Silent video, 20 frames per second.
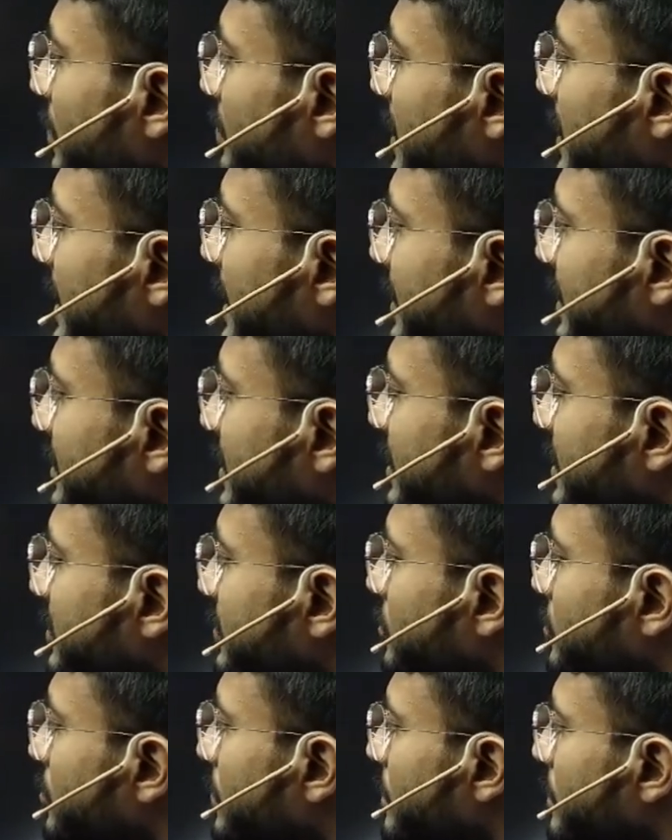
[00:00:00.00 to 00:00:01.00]
the deciduous
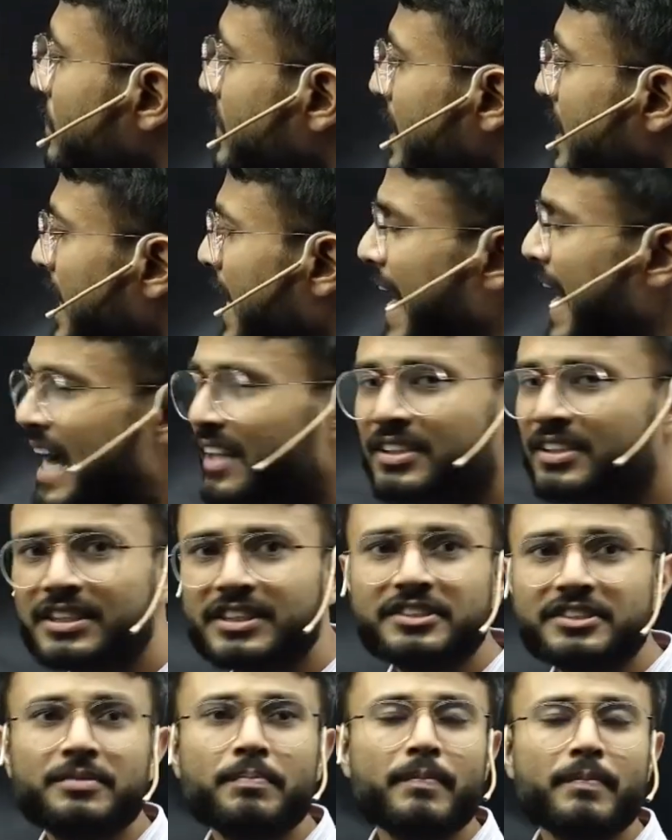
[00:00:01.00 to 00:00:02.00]
group, as it
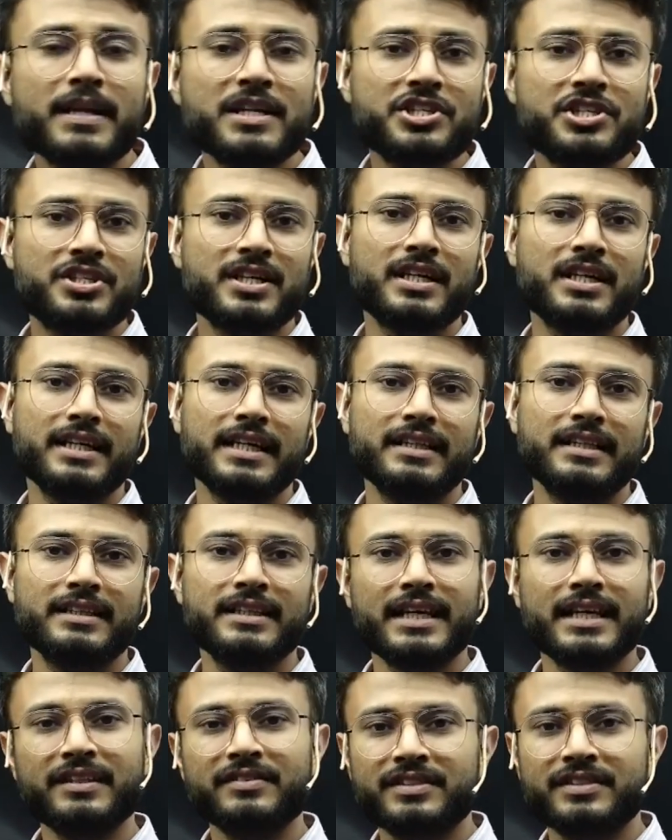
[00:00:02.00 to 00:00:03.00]
is mentioned in
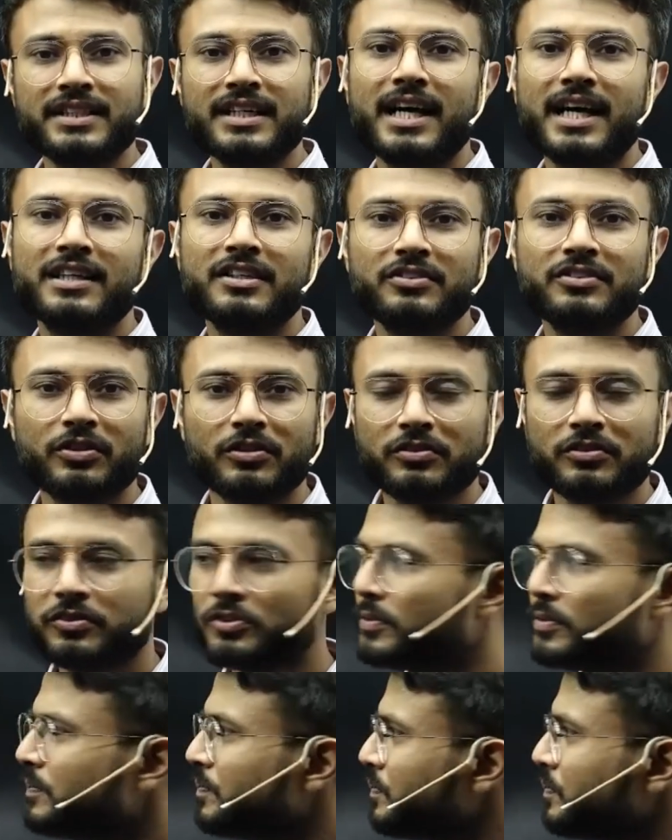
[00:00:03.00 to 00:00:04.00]
the N C E R Ts
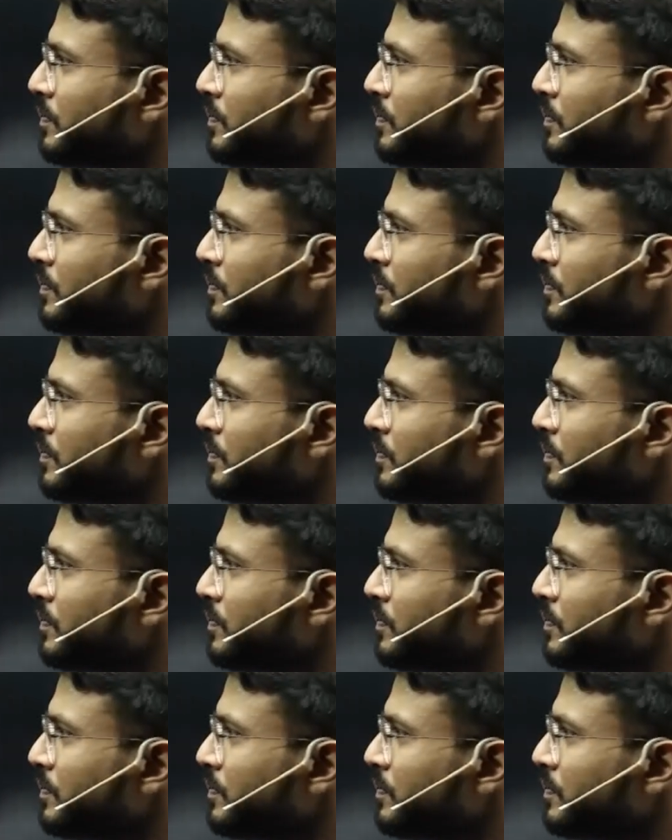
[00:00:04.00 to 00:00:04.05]
also.